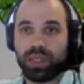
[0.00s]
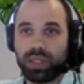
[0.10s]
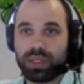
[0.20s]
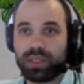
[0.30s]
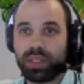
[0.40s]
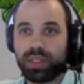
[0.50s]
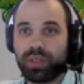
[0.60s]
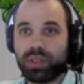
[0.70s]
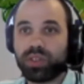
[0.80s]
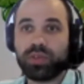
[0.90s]

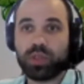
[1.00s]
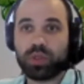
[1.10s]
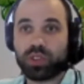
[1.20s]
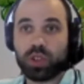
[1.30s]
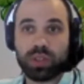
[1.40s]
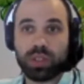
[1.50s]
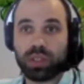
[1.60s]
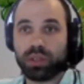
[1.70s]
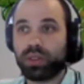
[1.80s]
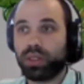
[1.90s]
tree view
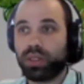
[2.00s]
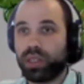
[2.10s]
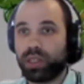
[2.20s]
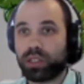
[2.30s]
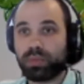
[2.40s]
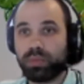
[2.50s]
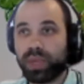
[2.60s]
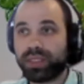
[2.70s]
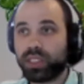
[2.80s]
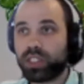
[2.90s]
sorting
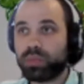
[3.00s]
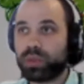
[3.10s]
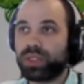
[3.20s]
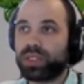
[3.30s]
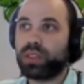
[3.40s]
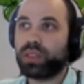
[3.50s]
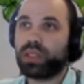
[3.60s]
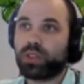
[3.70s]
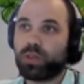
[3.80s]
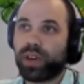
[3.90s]
message. We still
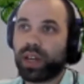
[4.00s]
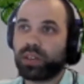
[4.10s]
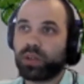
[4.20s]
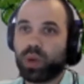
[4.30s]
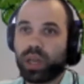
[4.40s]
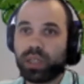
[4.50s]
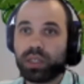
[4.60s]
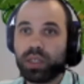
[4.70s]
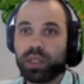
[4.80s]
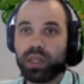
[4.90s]
need to find a way
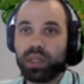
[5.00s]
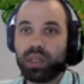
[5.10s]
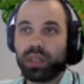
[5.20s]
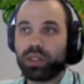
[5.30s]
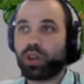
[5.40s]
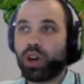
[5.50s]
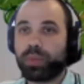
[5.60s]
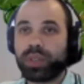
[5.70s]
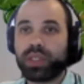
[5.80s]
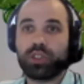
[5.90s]
to
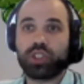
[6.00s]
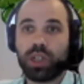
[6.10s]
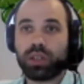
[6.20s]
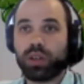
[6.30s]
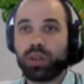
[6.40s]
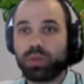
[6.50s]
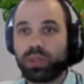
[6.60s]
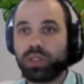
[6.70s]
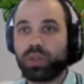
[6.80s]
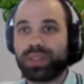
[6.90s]
copy our shellcode
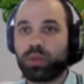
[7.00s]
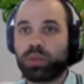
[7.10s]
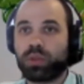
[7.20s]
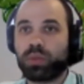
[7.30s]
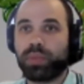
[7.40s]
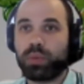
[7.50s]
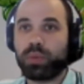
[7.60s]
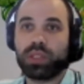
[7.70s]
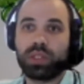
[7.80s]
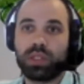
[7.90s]
into executable
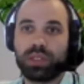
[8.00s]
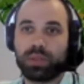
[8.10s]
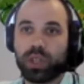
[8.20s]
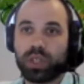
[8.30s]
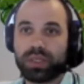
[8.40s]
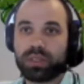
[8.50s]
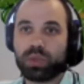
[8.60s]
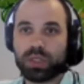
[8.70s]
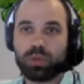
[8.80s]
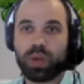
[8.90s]
memory in the process,
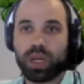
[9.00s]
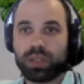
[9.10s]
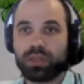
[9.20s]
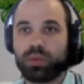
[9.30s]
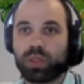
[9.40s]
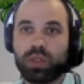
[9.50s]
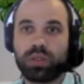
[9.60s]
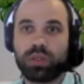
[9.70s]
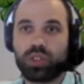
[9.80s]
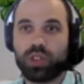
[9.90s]
which is what we're going
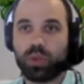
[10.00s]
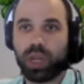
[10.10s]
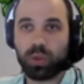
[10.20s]
to show now.